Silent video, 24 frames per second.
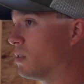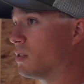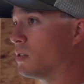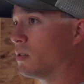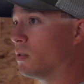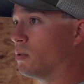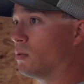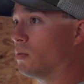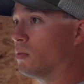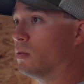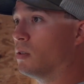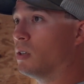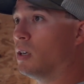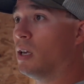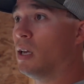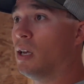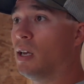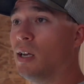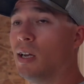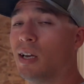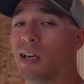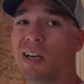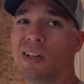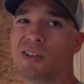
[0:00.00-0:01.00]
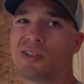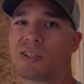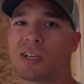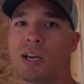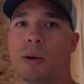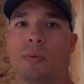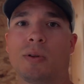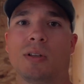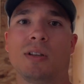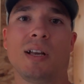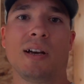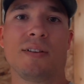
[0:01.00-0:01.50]
So and there's a
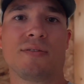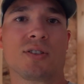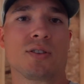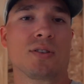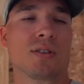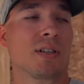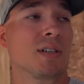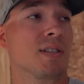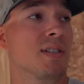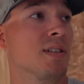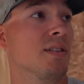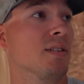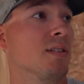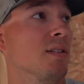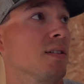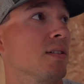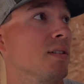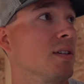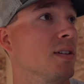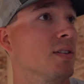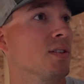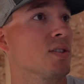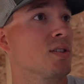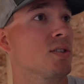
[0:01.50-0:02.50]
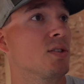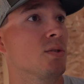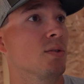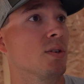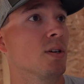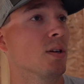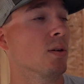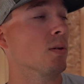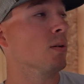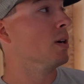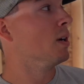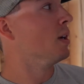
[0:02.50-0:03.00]
couple of live circuits in the
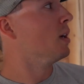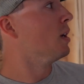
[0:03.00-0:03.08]
studio